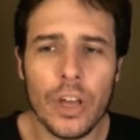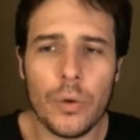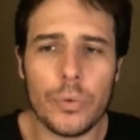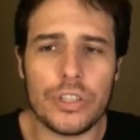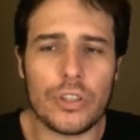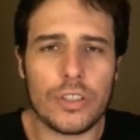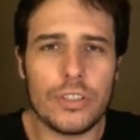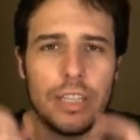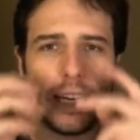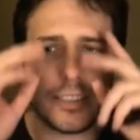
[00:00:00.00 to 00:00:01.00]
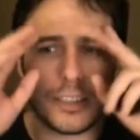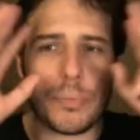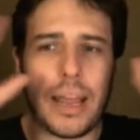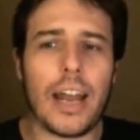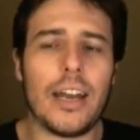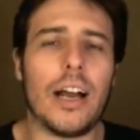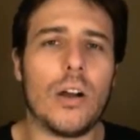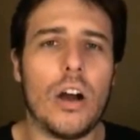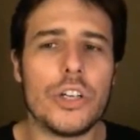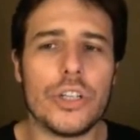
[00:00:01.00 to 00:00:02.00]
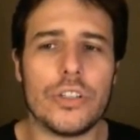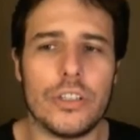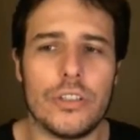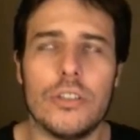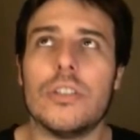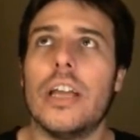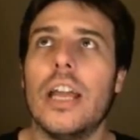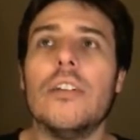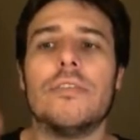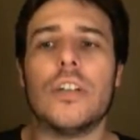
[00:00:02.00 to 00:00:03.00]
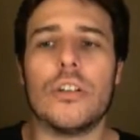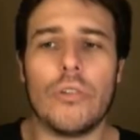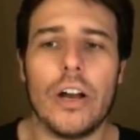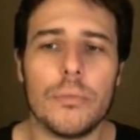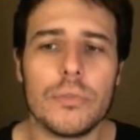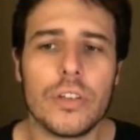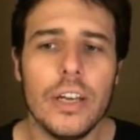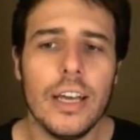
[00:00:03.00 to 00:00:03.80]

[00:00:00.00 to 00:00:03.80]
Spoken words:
we start to then expand our consciousness into the infinite realms.